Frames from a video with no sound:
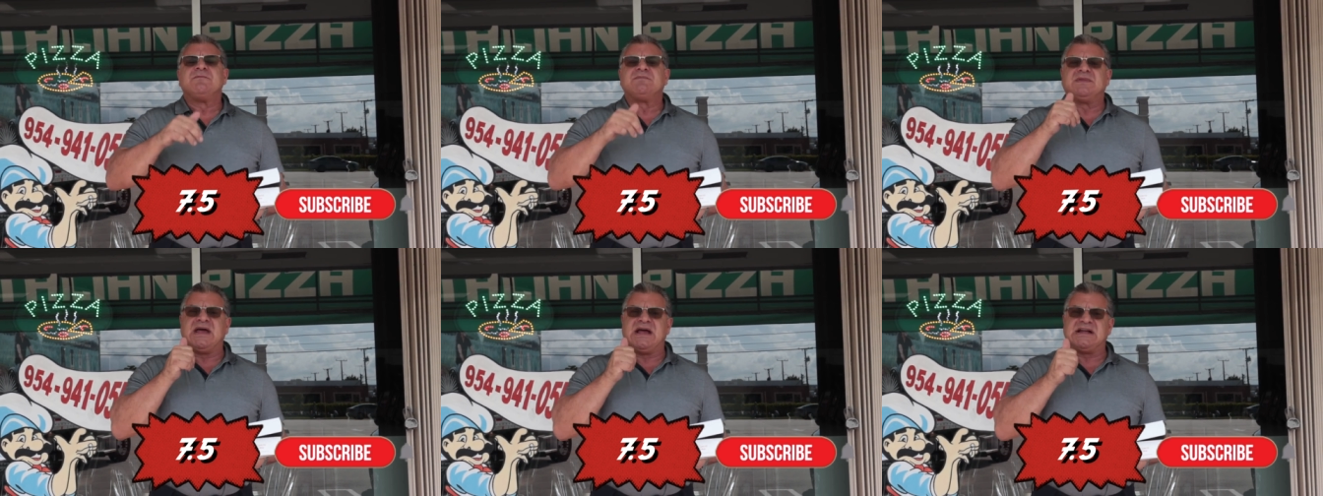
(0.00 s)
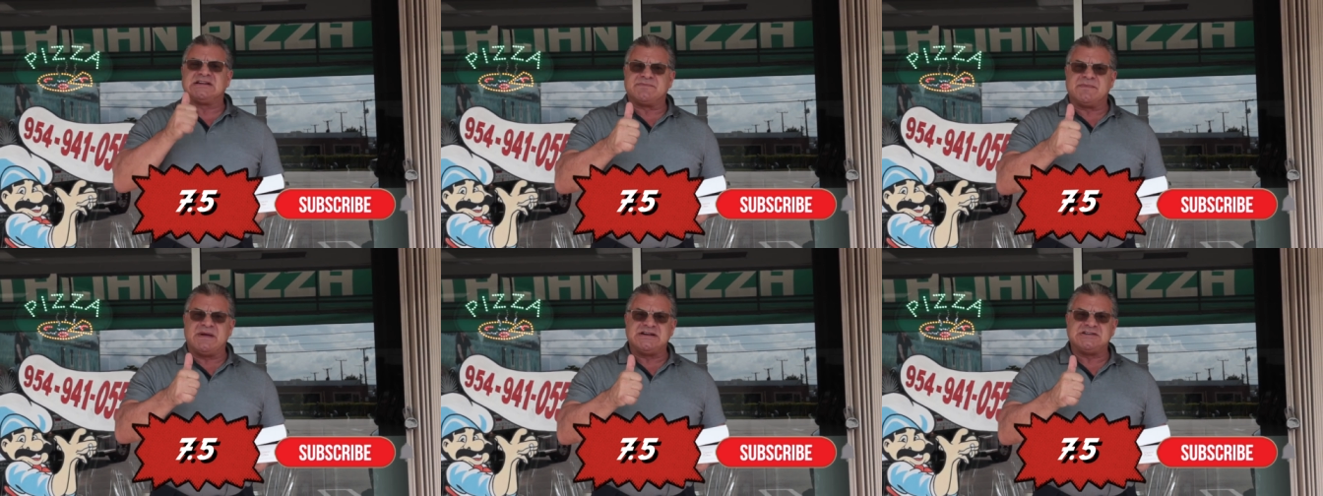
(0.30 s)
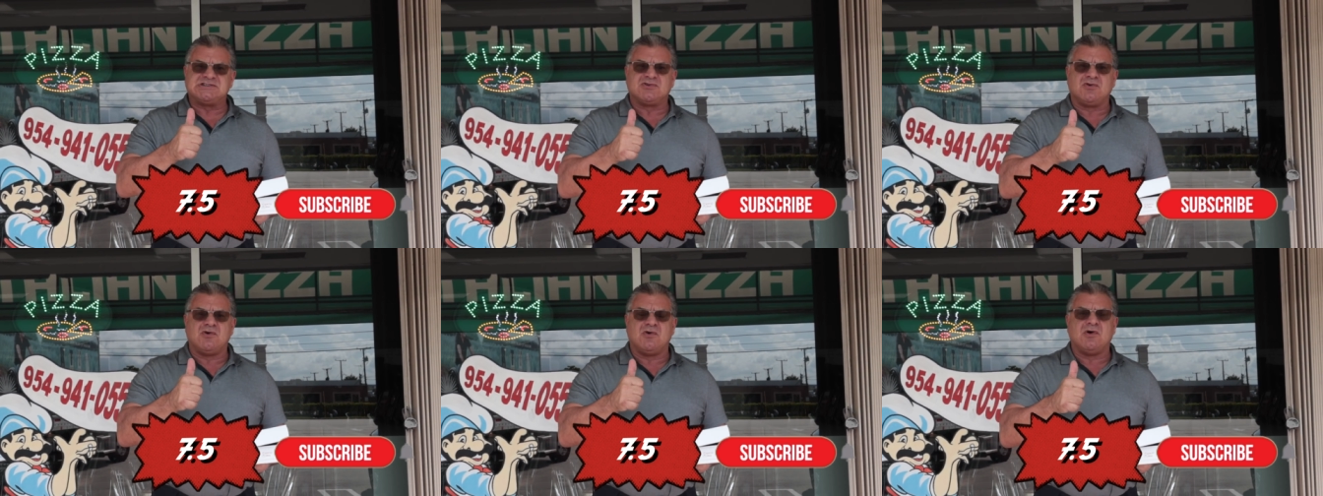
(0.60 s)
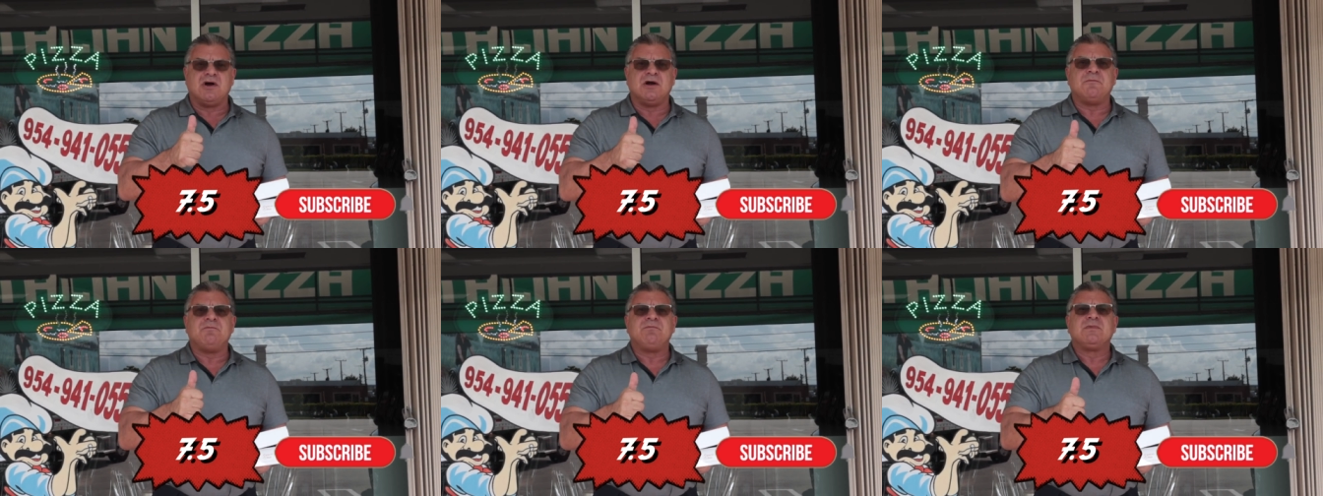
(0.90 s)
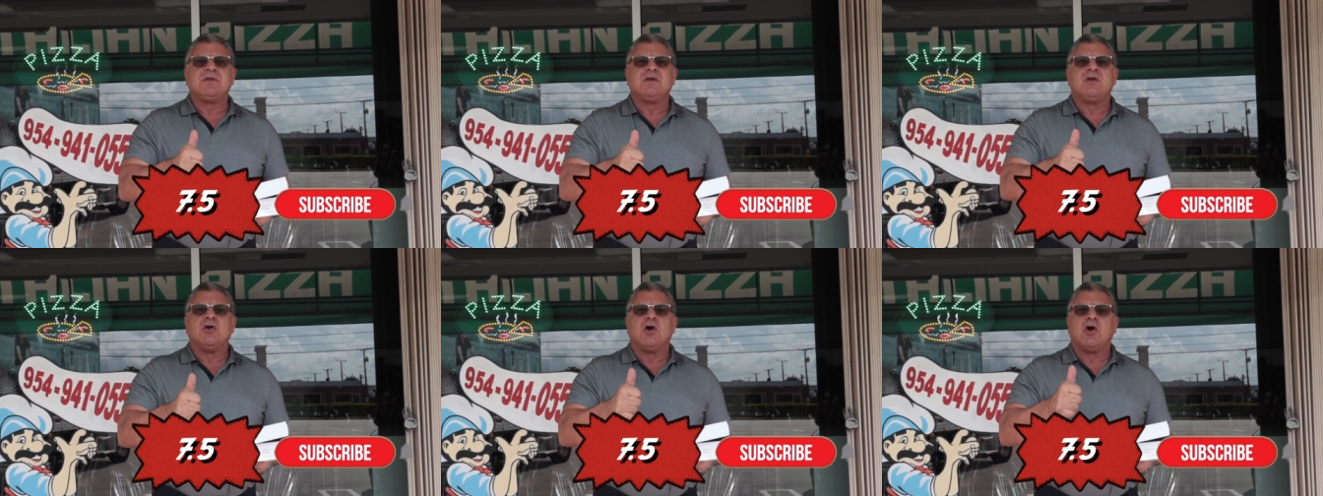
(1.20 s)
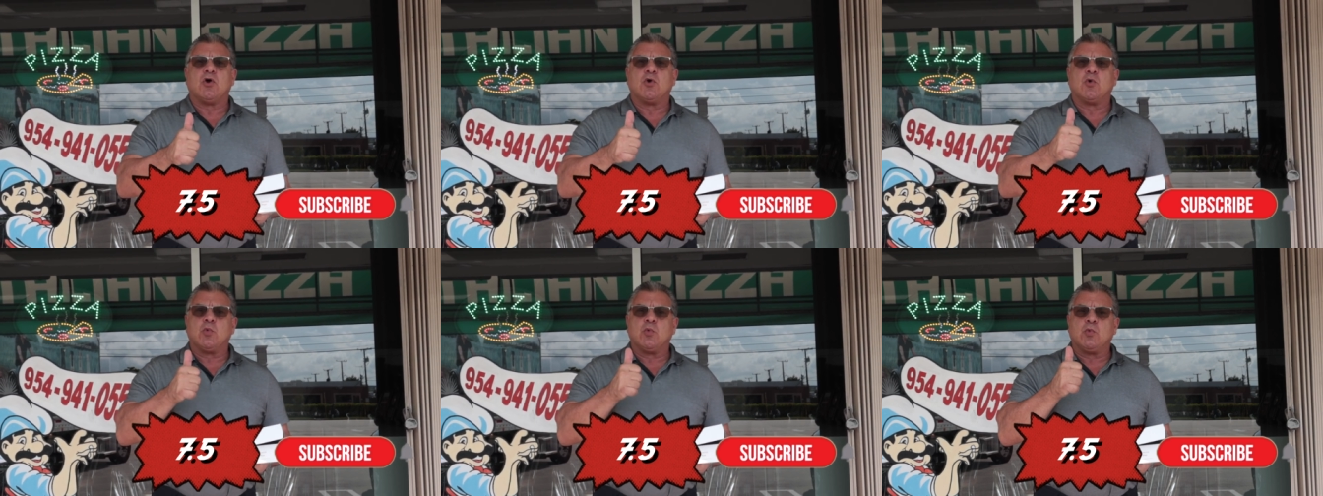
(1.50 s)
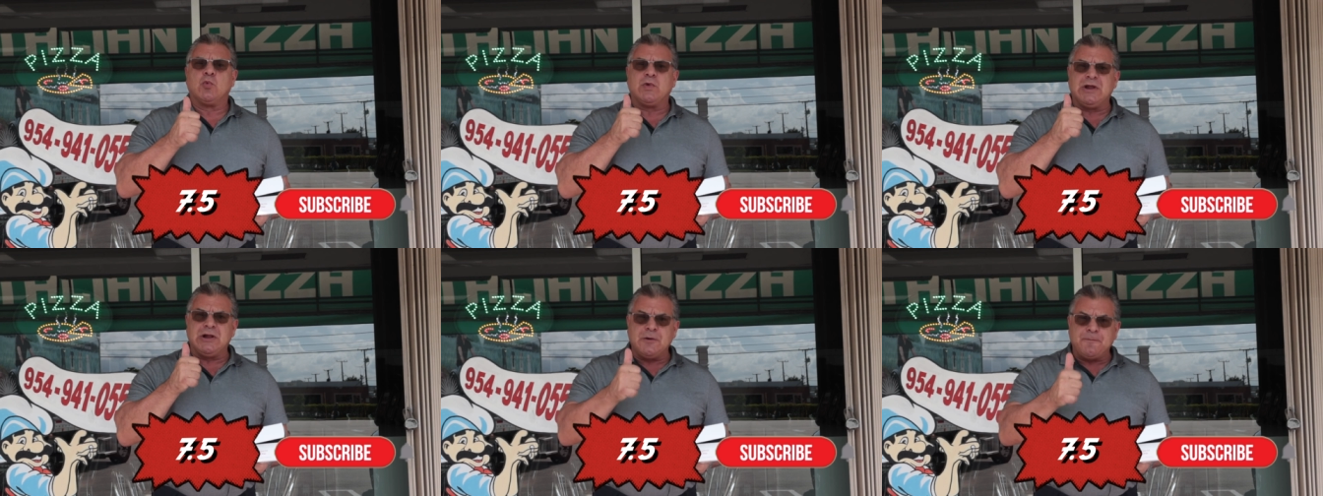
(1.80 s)
That's my score. A
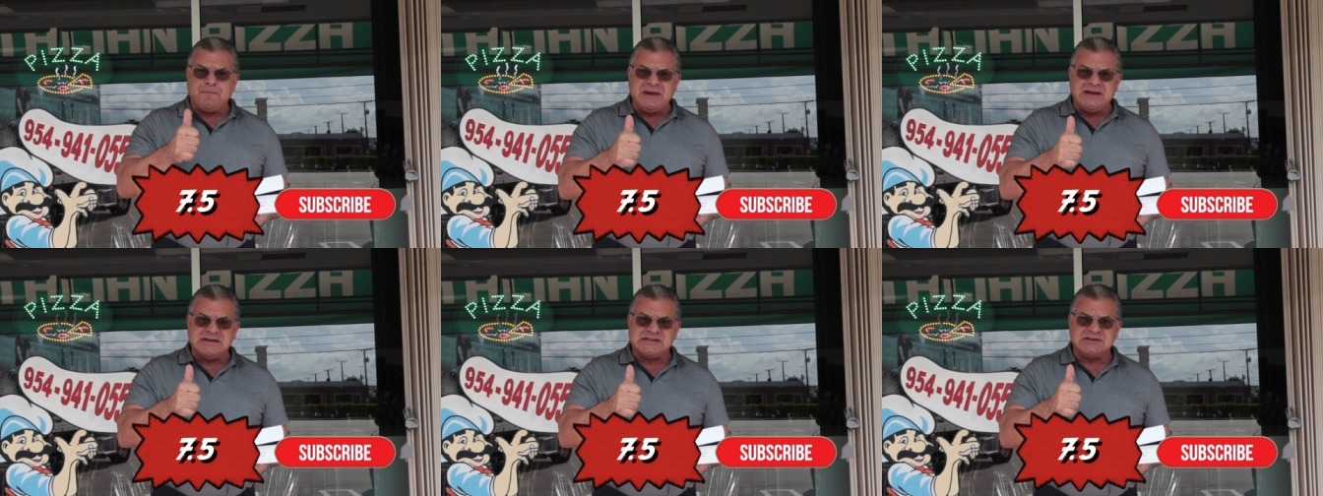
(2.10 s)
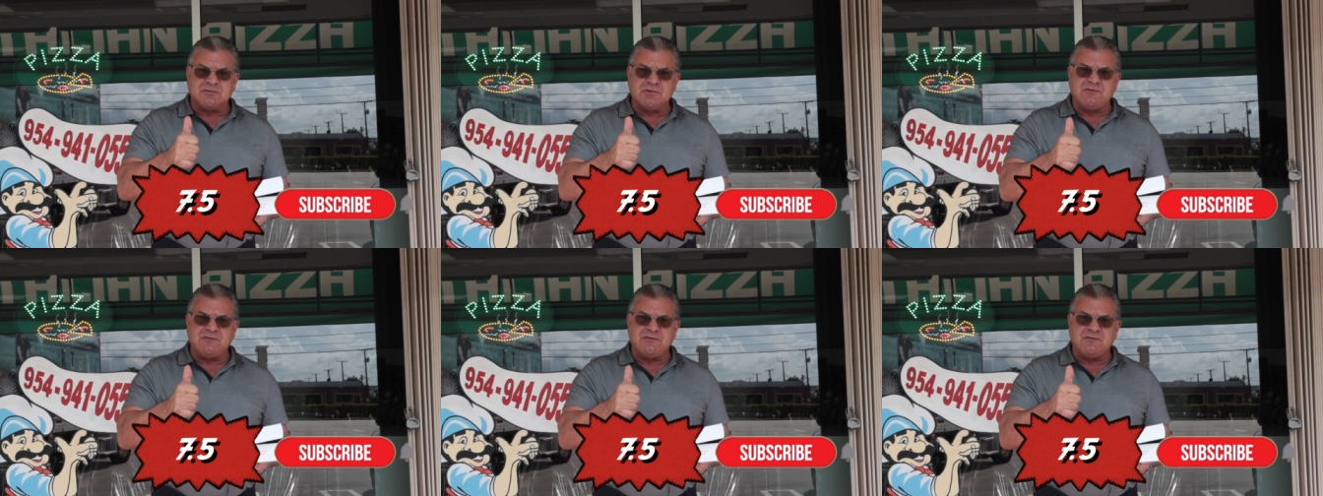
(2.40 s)
real pizza